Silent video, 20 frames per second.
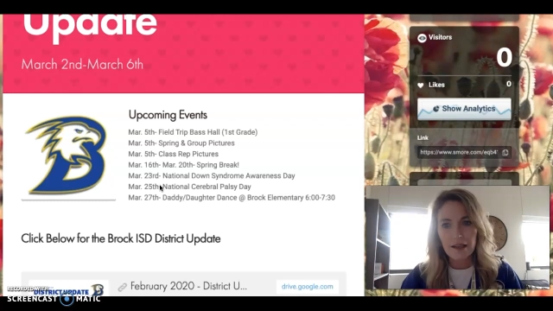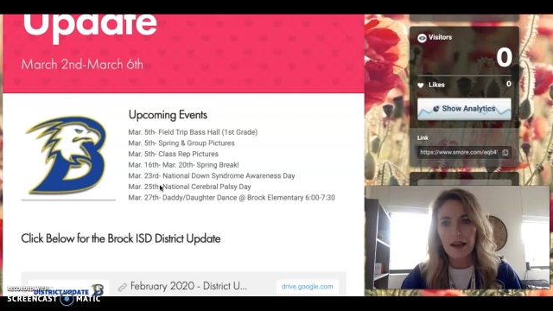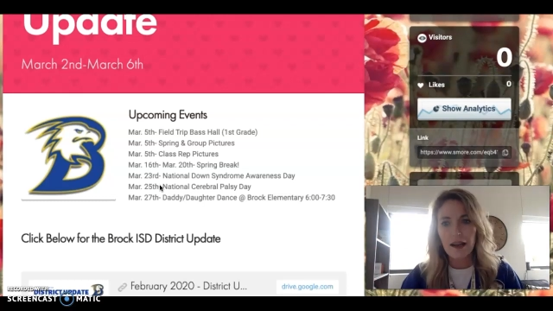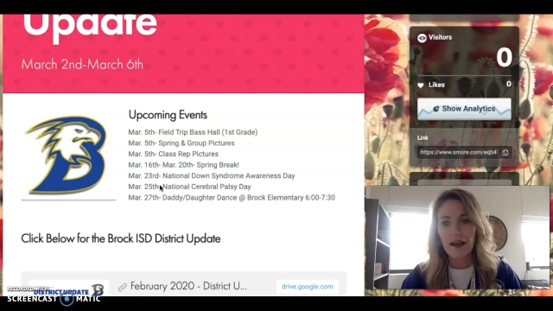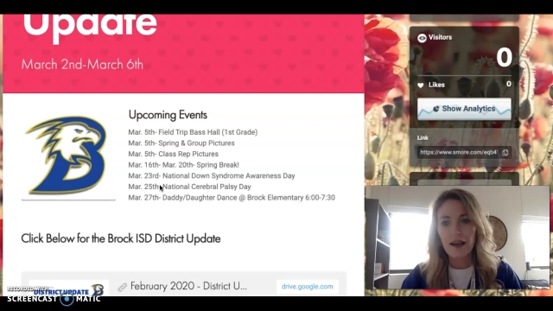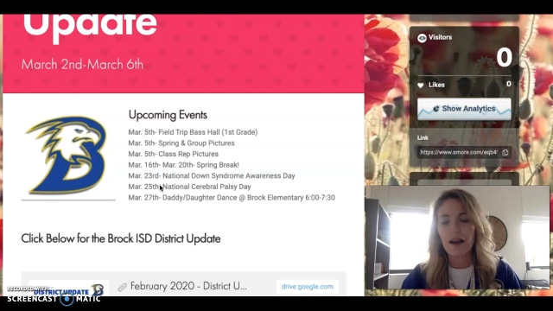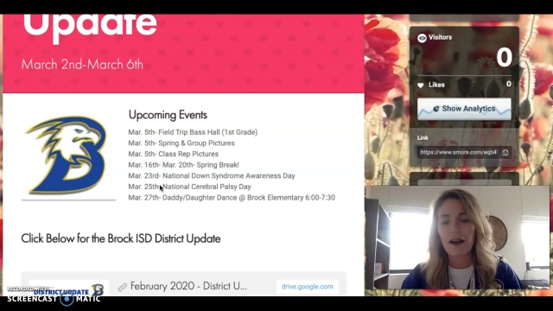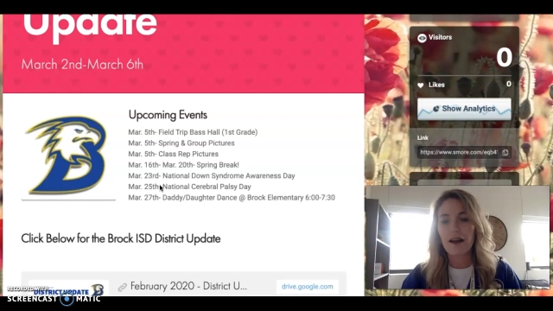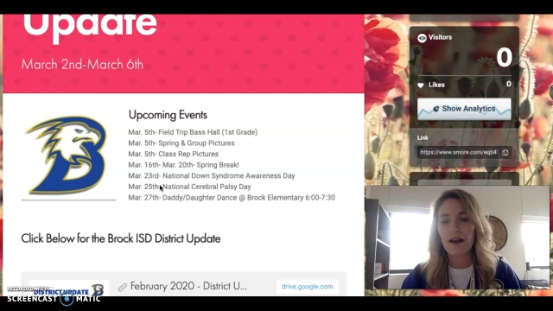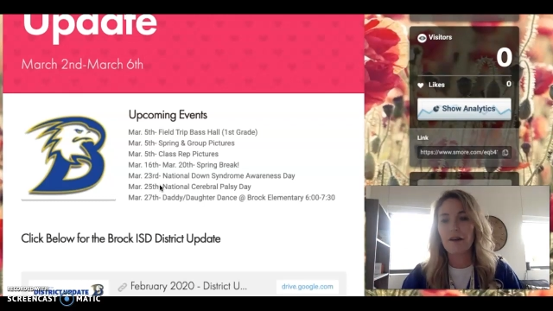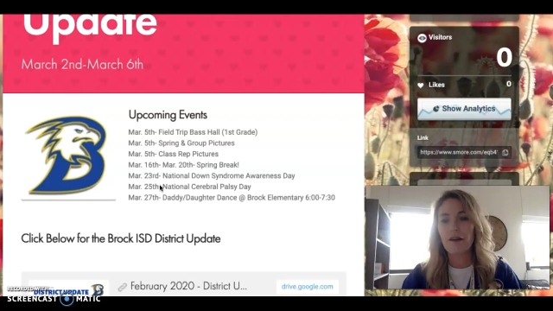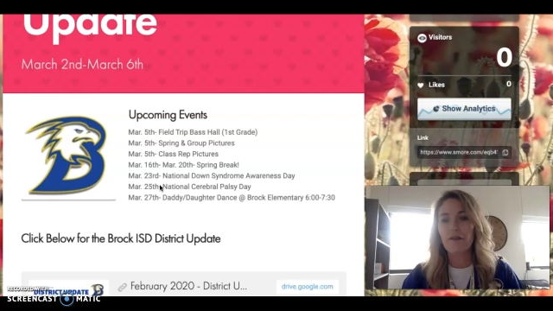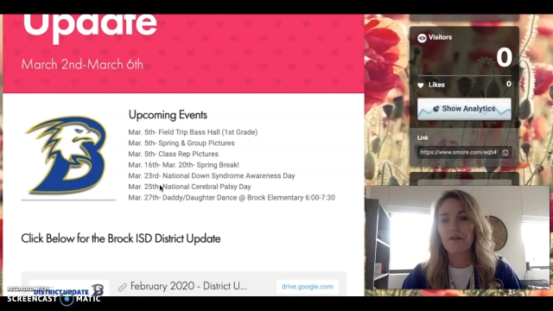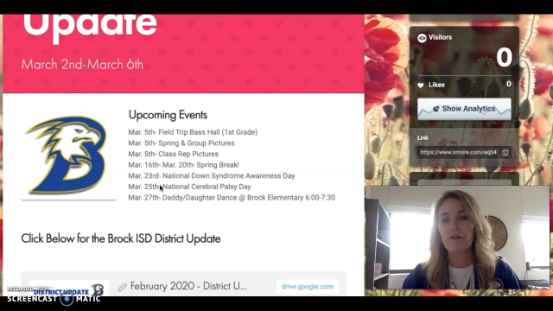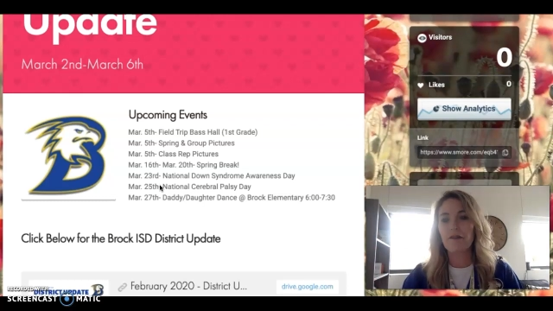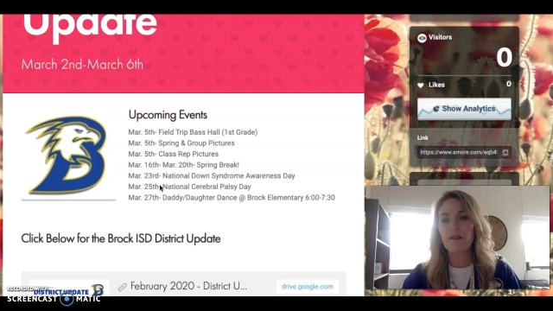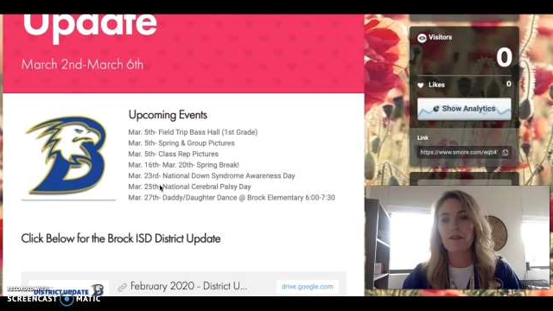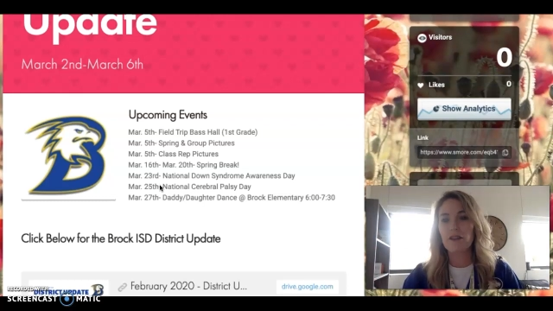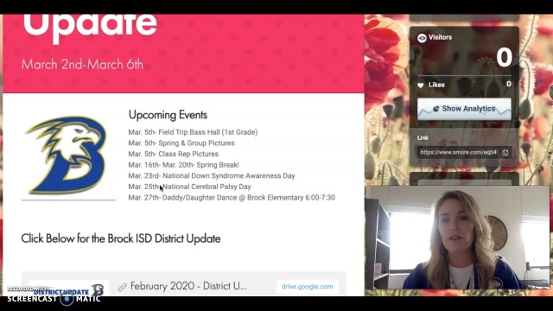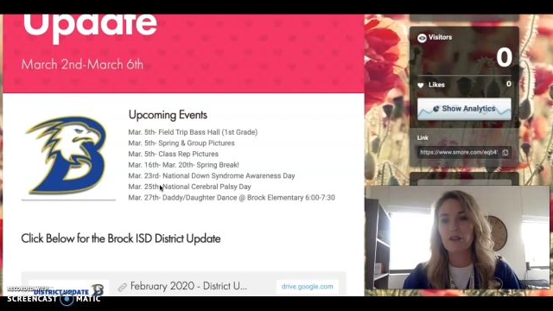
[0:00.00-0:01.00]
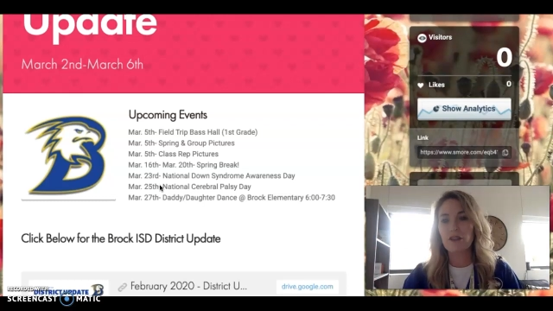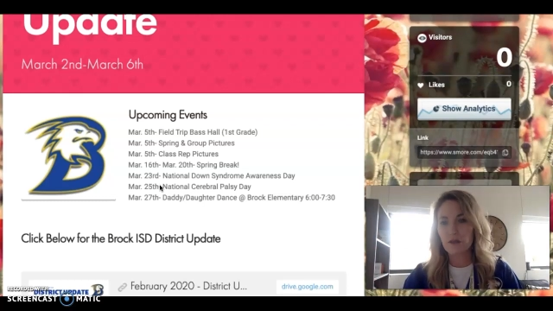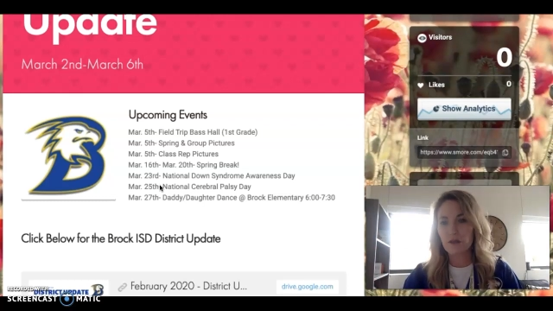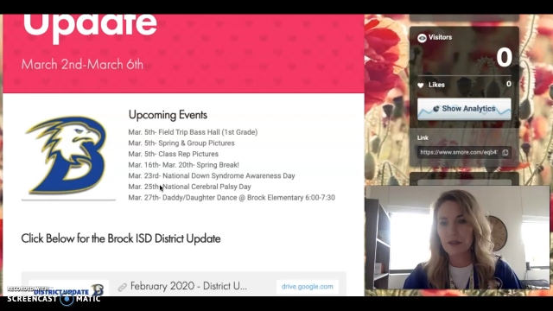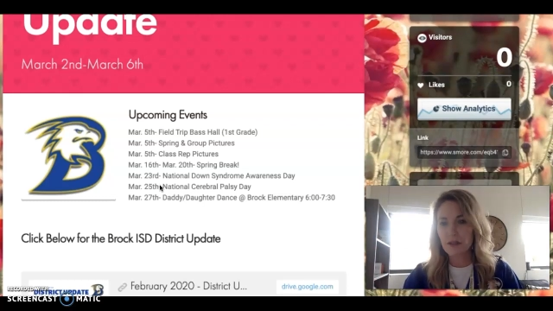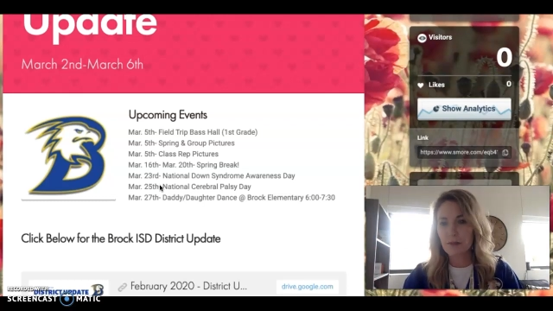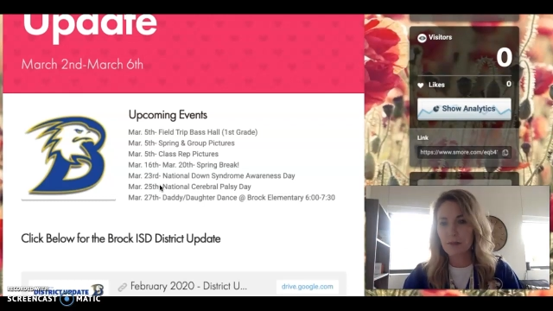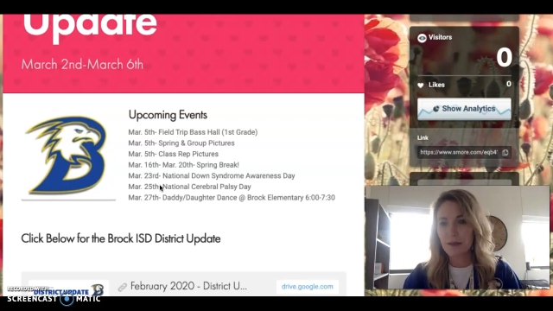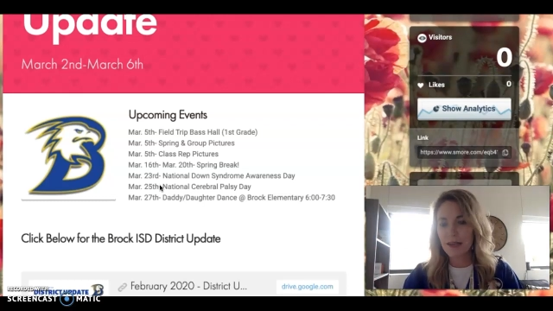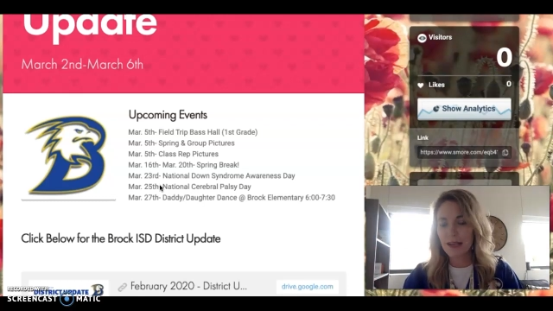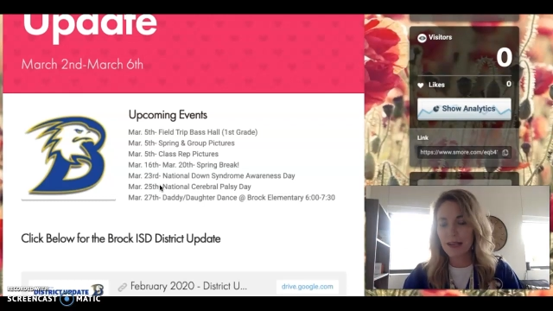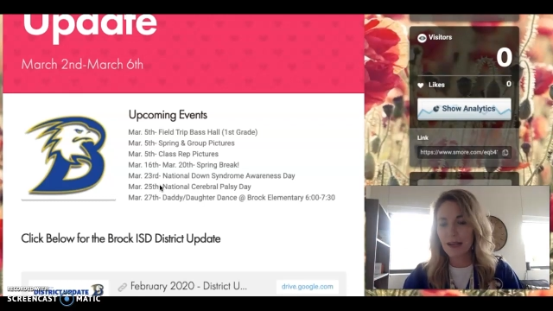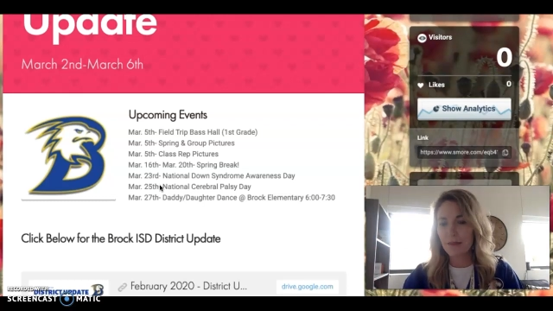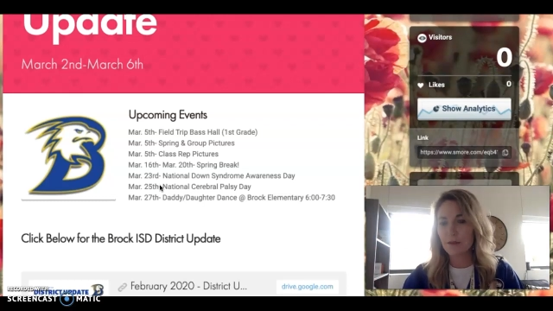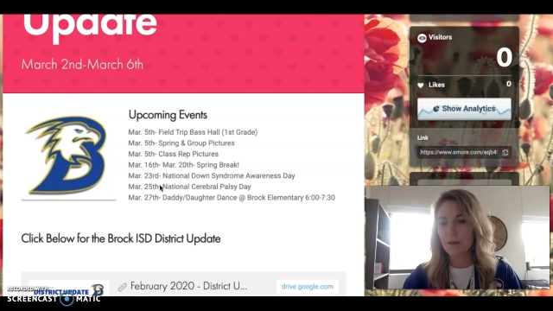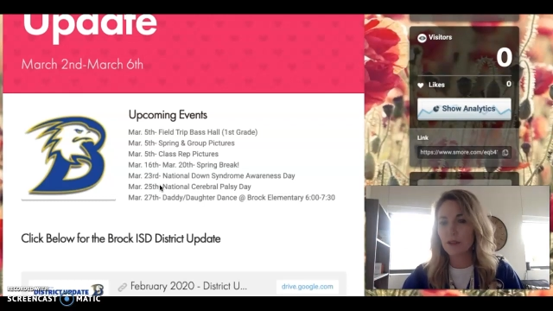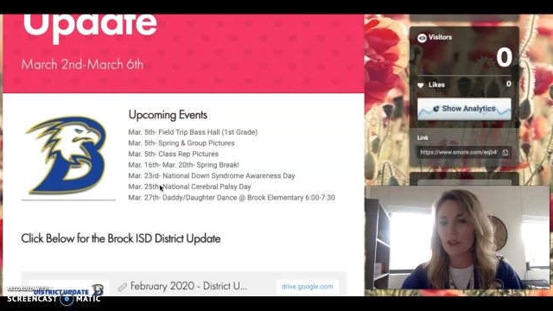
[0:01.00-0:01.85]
of students being able